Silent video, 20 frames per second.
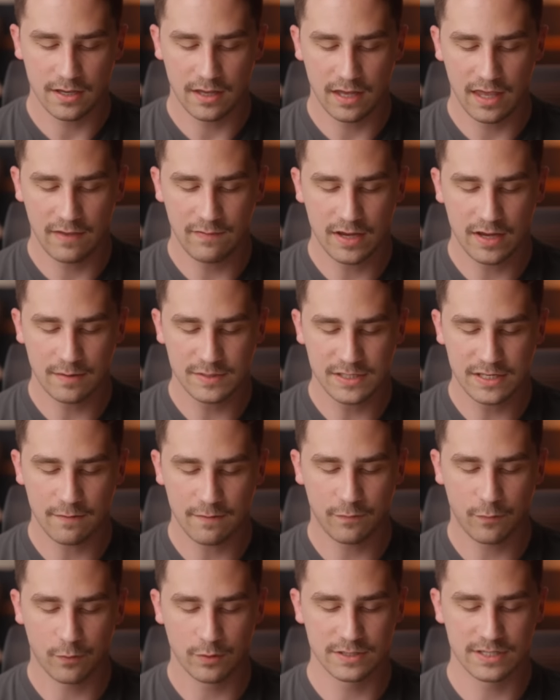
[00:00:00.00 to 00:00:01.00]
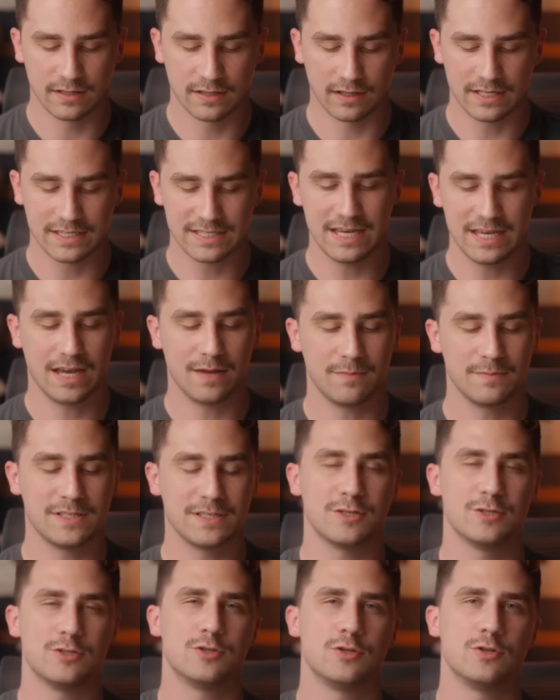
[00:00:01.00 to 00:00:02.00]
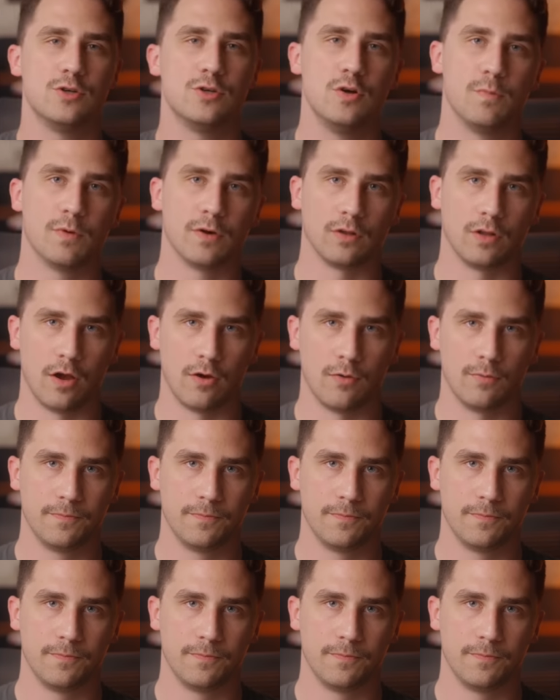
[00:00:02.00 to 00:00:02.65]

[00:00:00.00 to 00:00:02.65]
If it comes in at 410, let's say it comes super low